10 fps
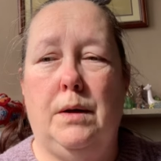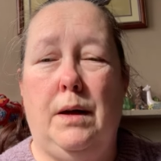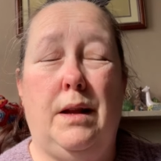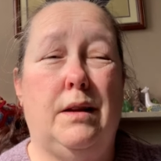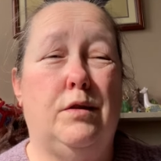
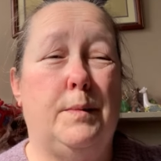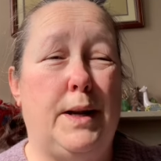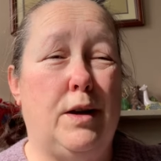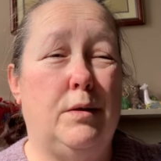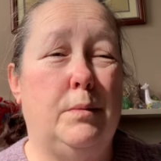And then coming
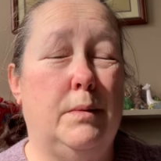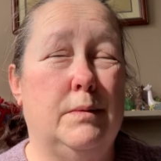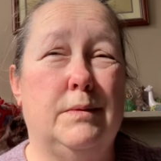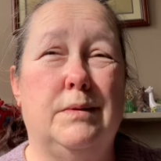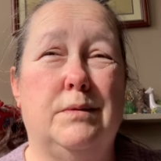home,
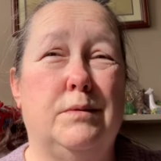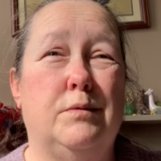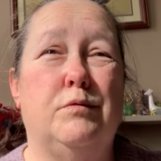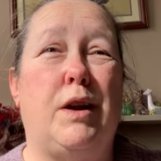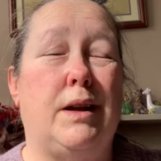
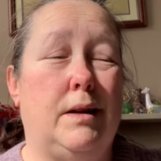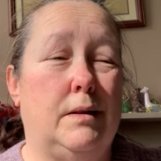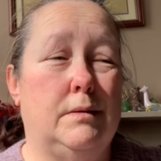rain.